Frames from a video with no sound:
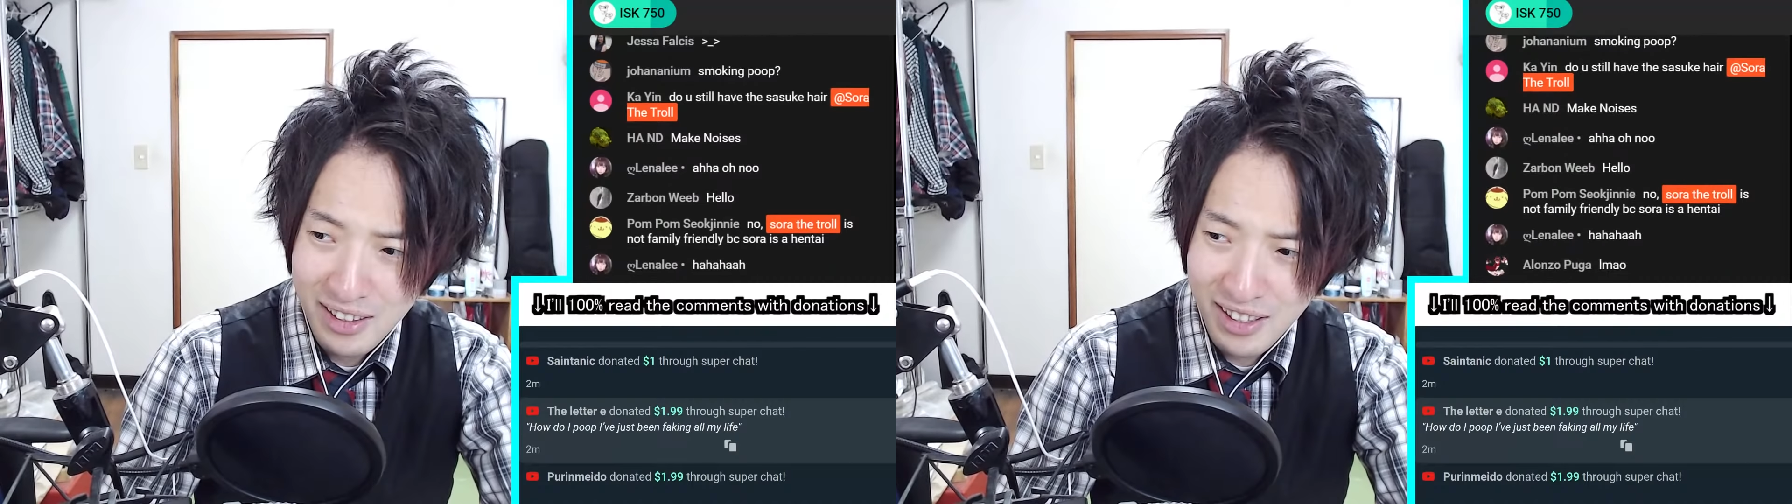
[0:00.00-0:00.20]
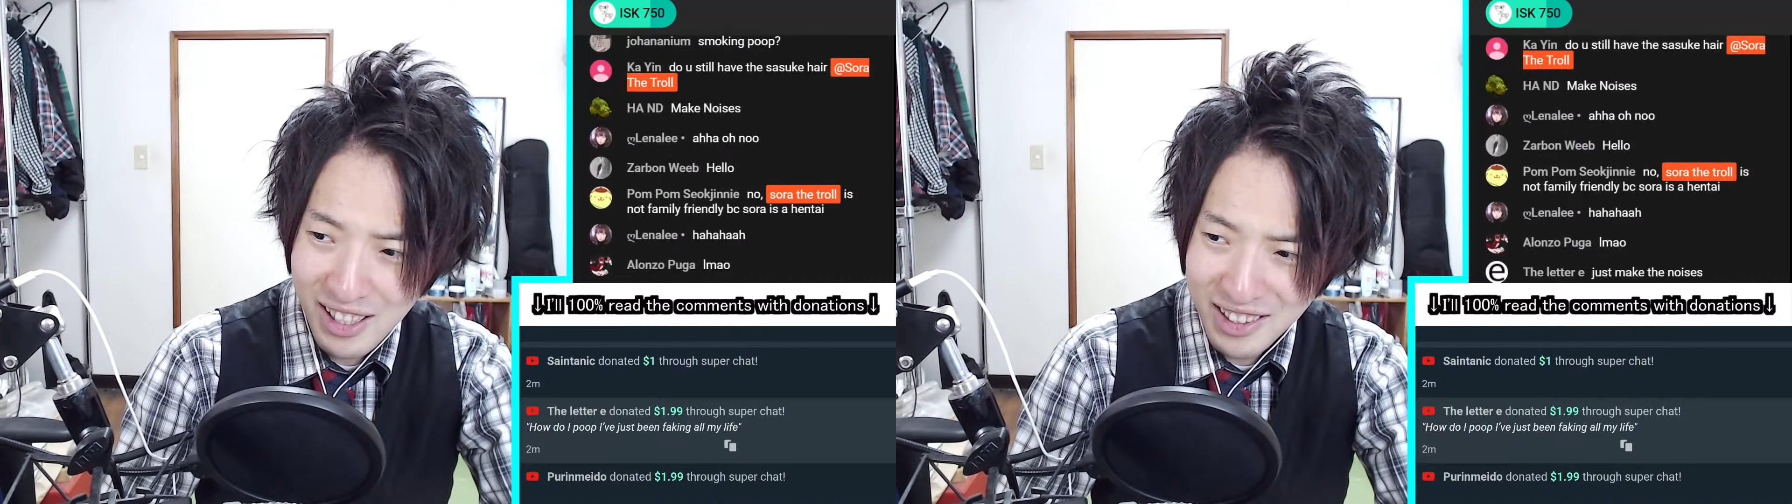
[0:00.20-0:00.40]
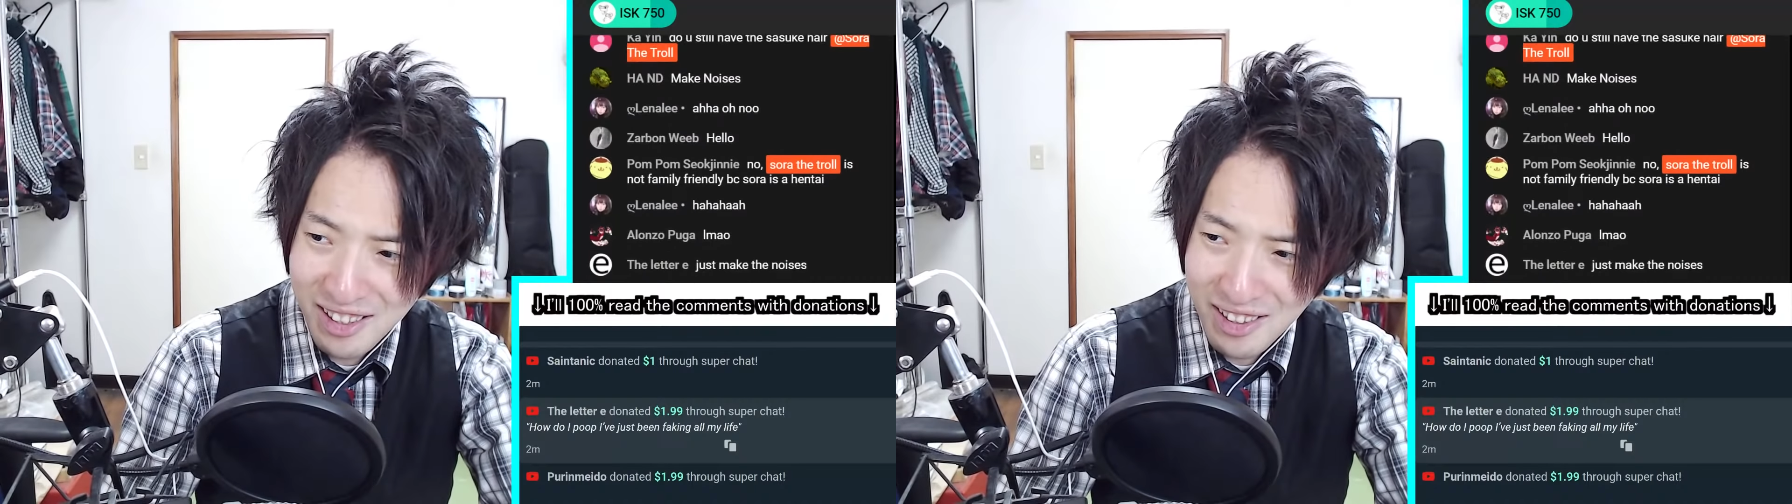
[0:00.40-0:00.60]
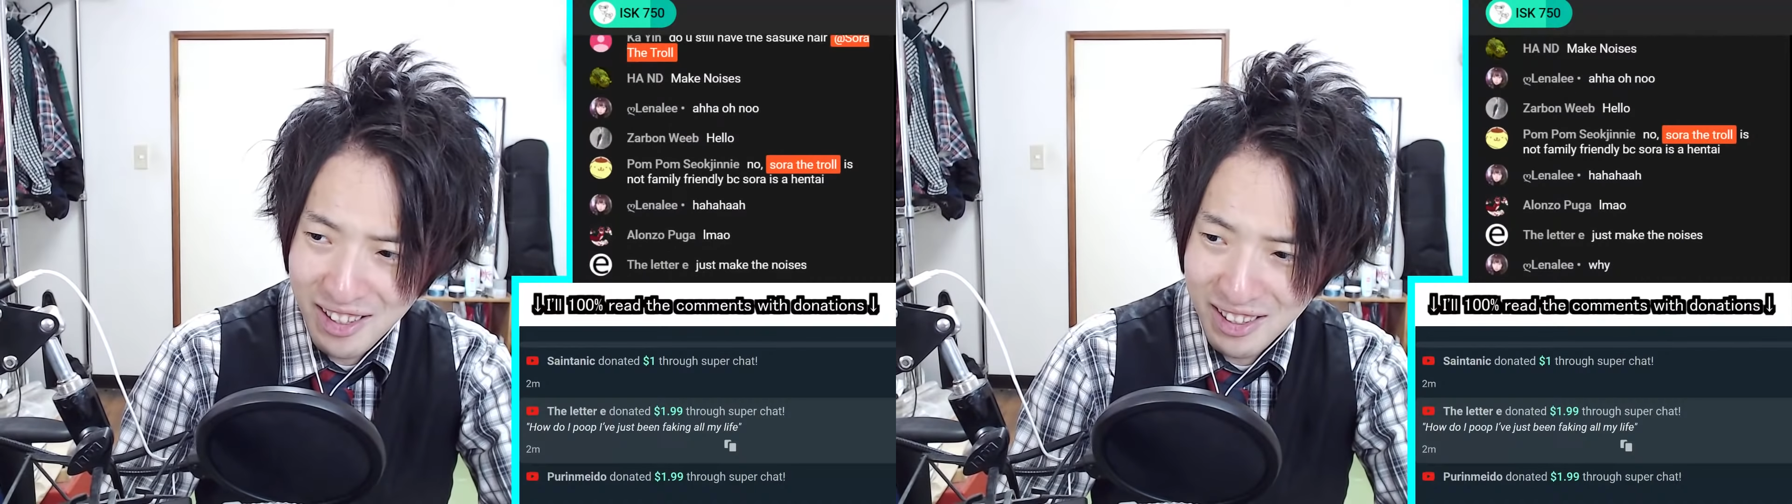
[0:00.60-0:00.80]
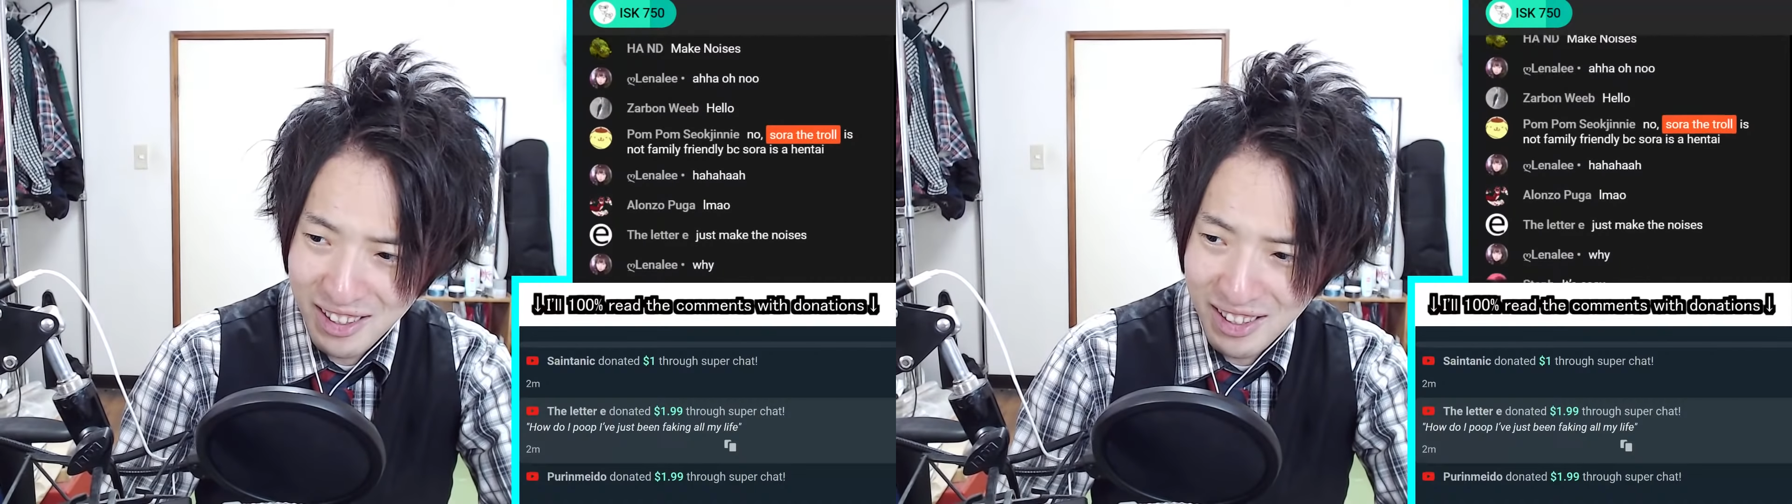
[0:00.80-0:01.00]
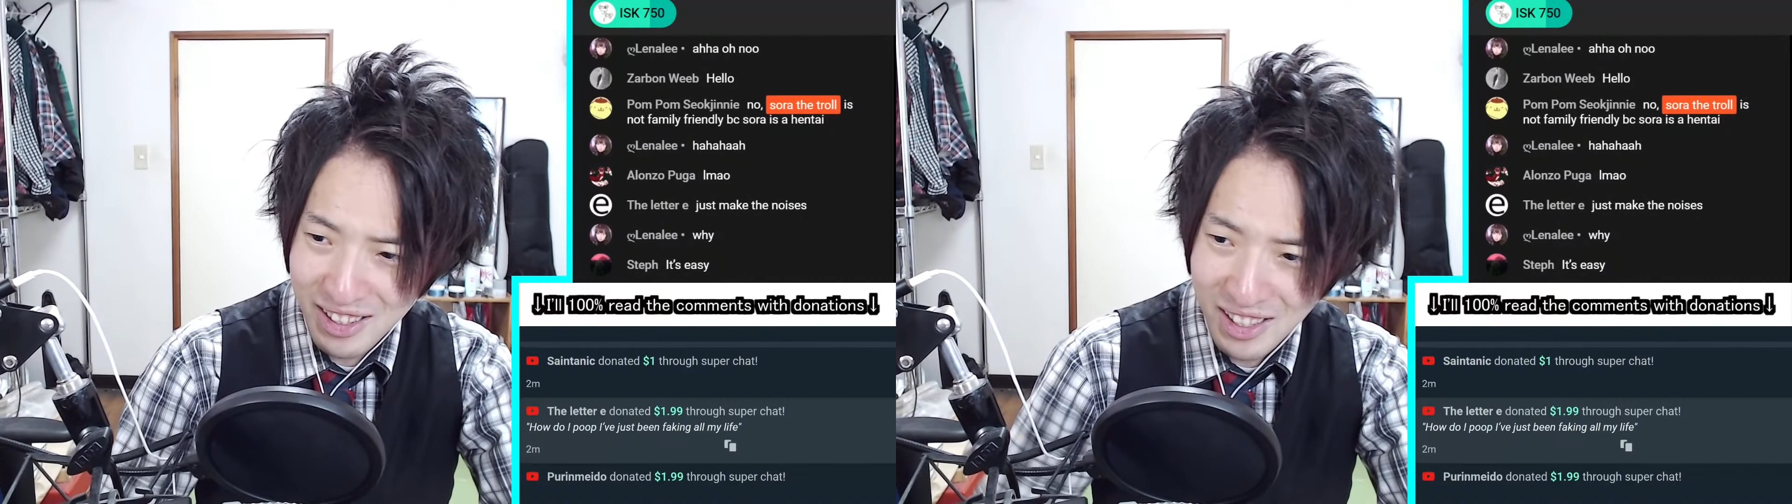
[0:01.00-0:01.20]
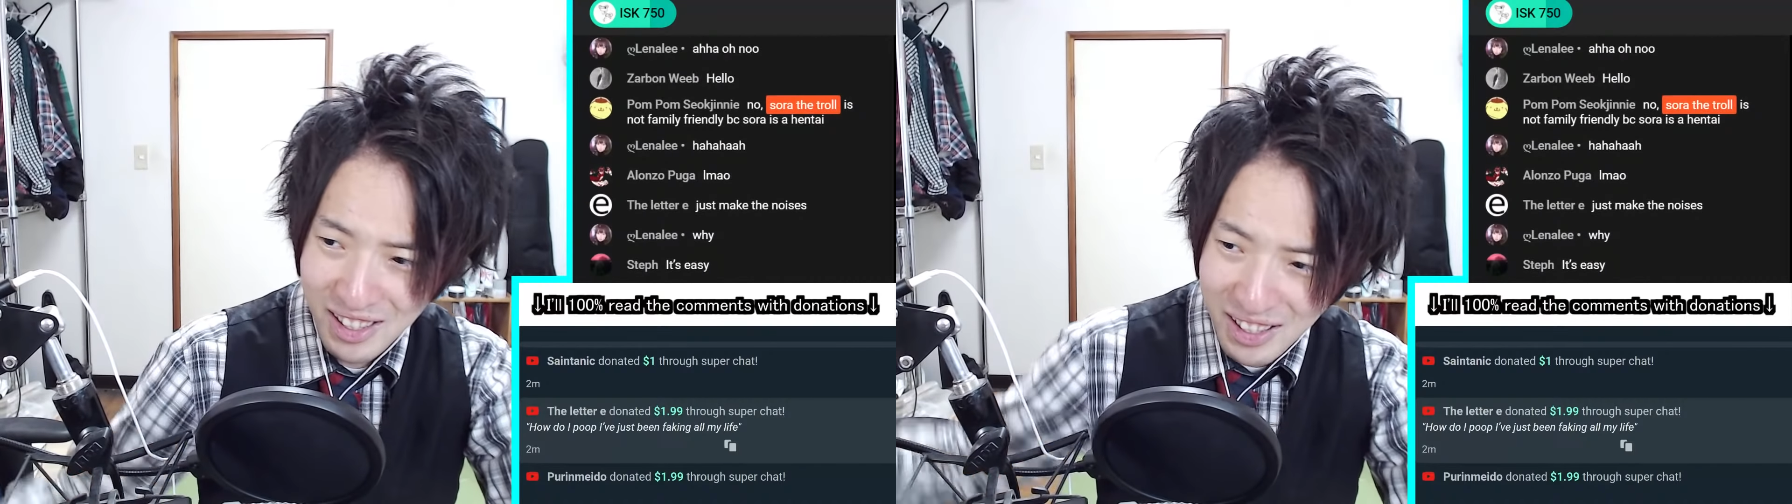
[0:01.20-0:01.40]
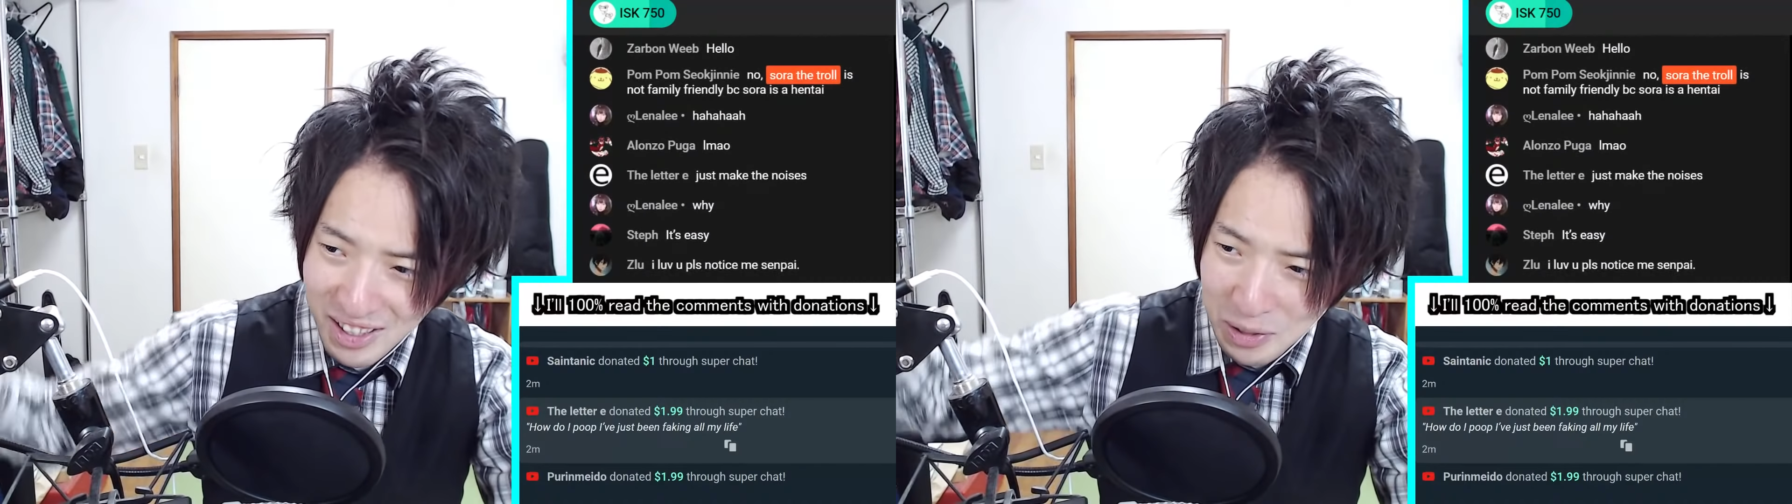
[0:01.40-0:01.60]
Is it like
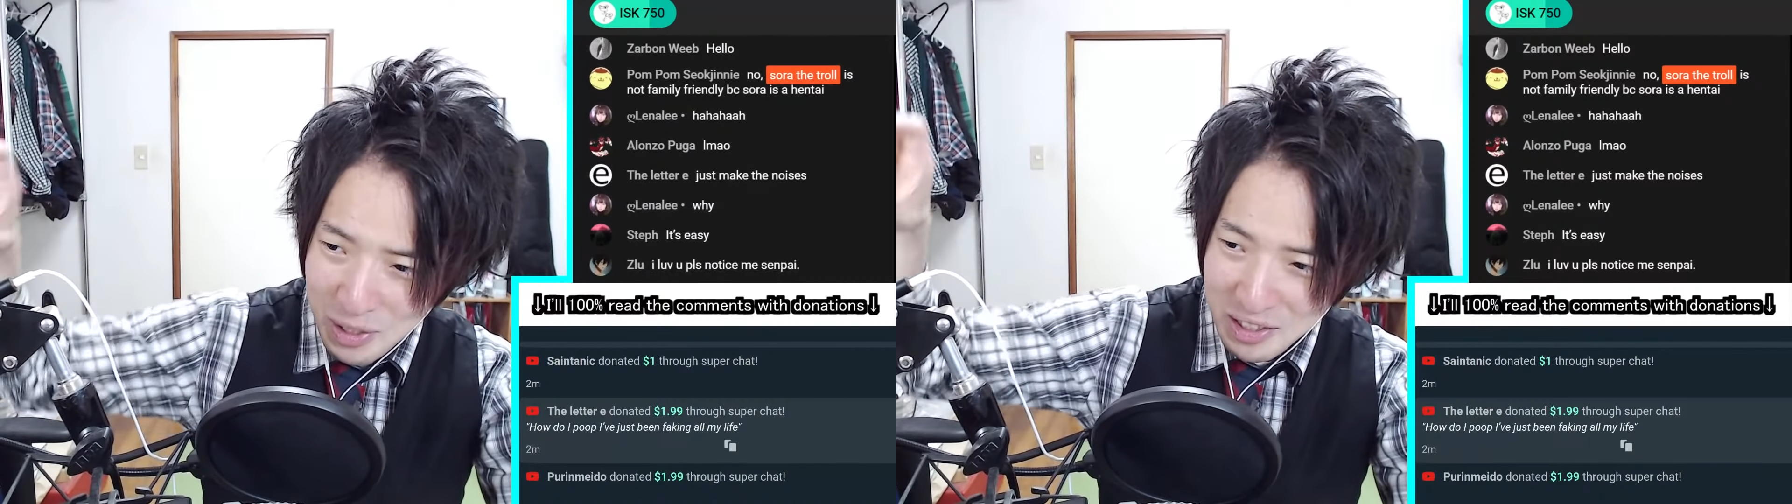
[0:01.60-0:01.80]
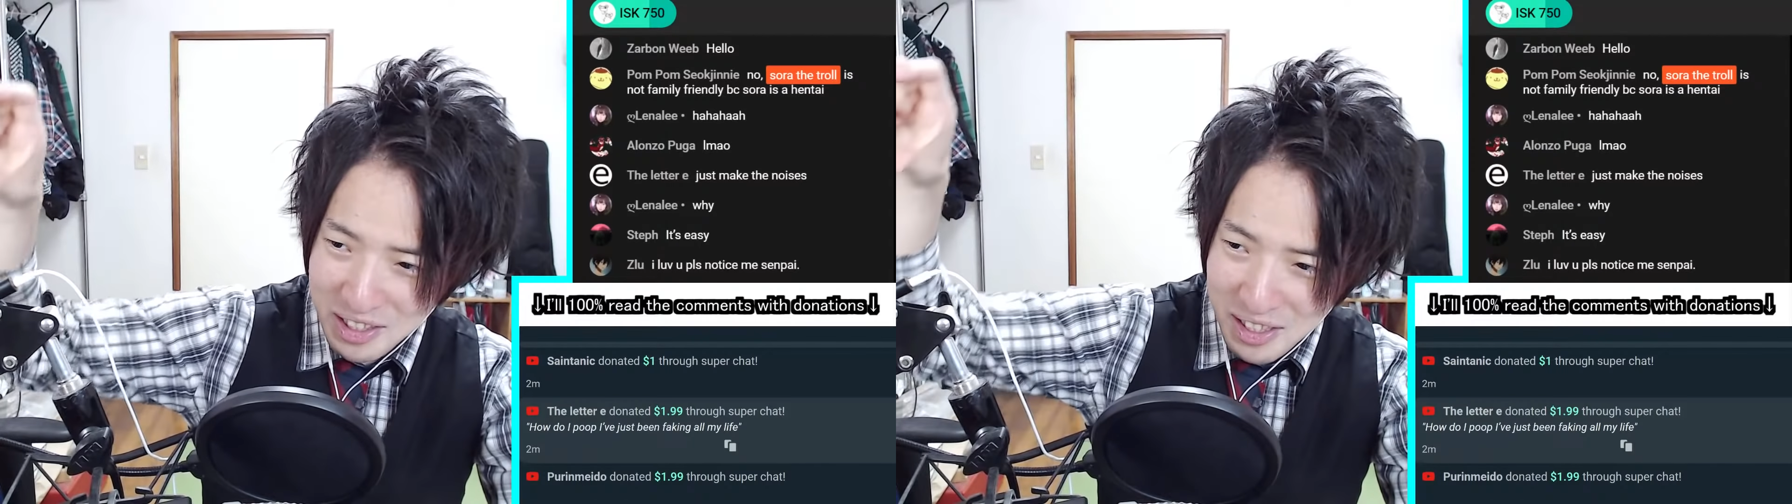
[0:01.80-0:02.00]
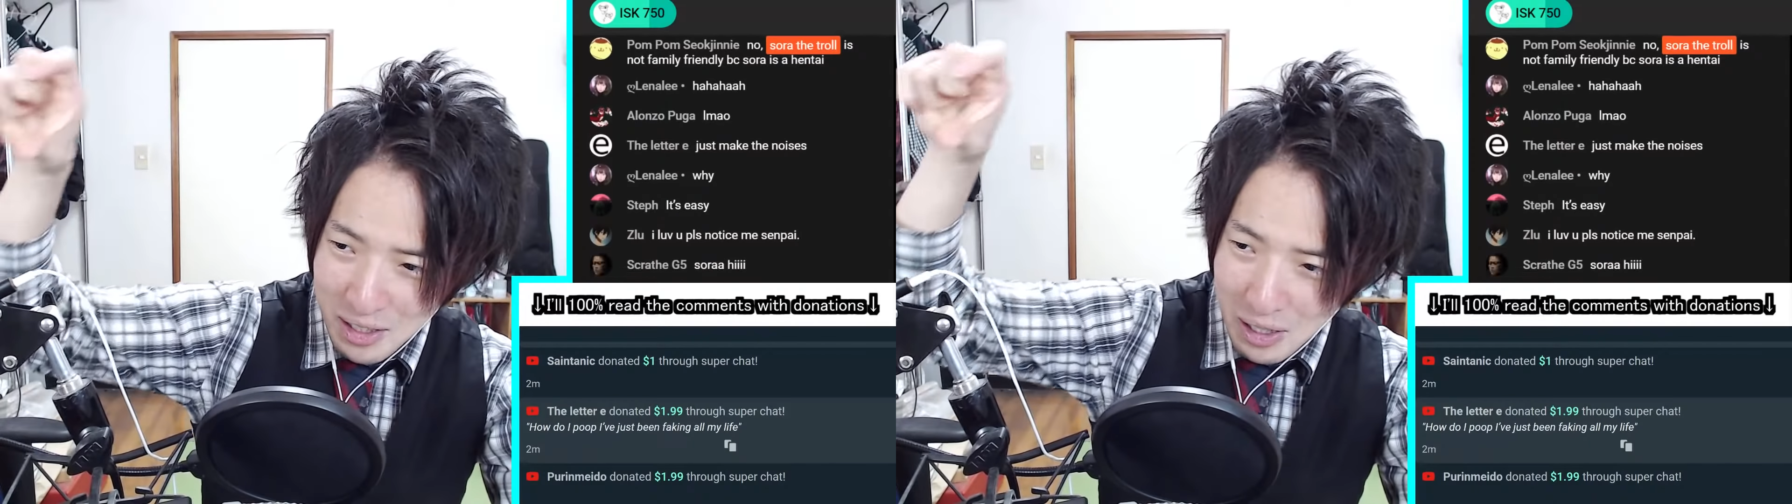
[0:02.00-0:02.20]
you just